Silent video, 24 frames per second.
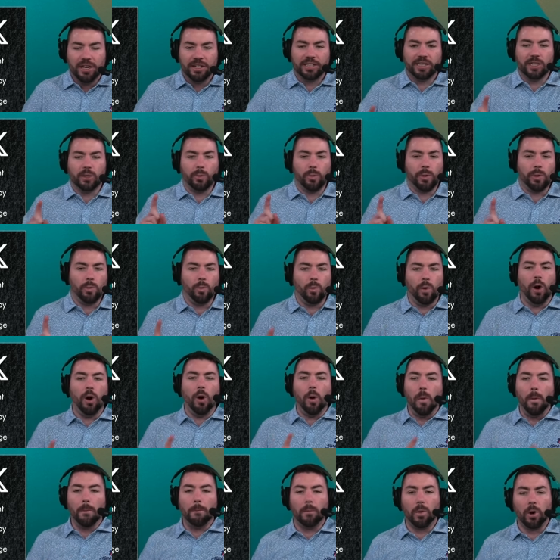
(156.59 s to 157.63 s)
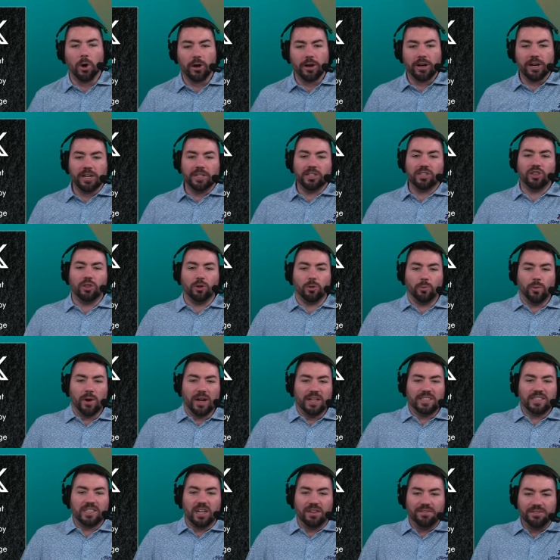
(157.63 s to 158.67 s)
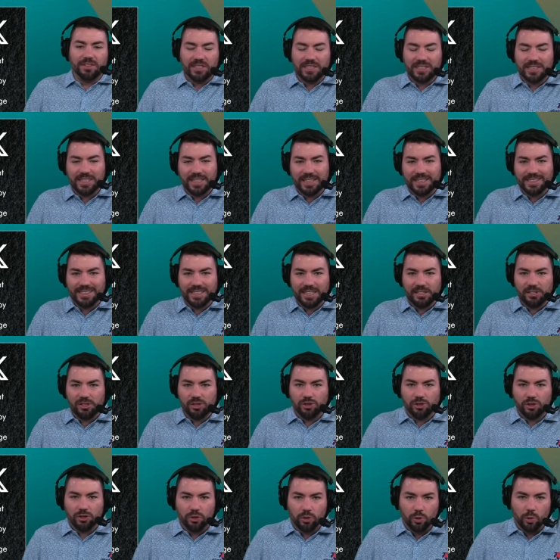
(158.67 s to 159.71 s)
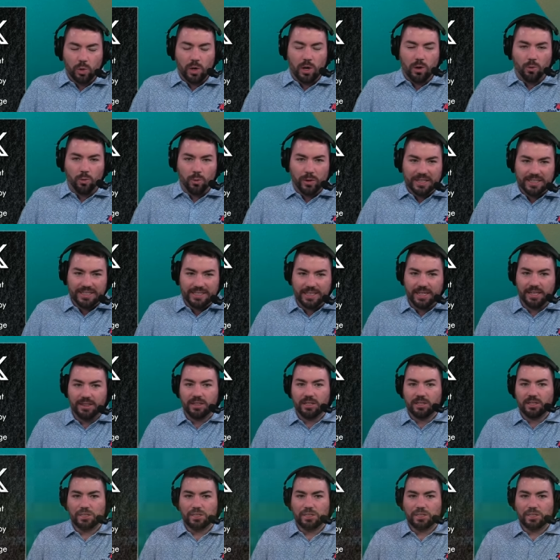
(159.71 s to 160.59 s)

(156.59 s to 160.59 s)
So we won't mortgage the rest of the season to risk it. The